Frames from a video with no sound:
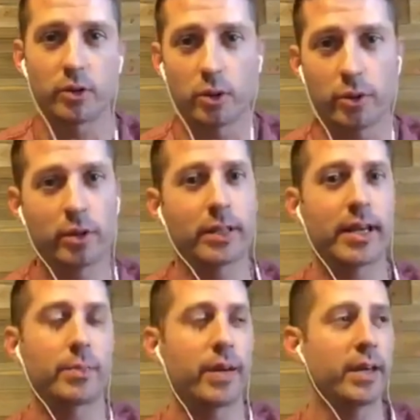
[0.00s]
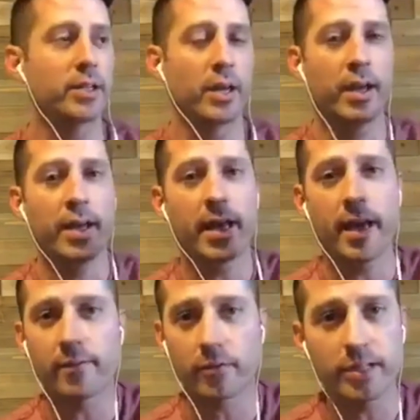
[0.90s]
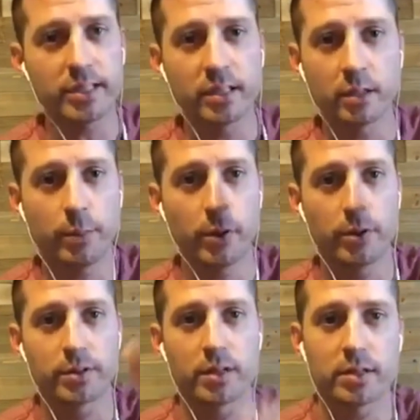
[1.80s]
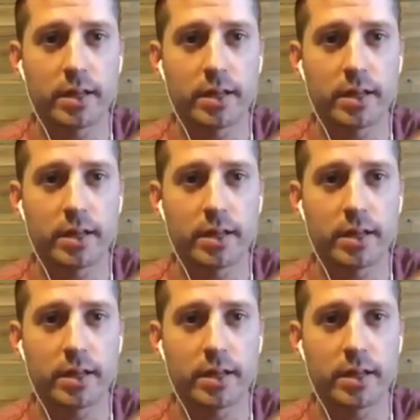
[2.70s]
If you go to your like page, every single post that's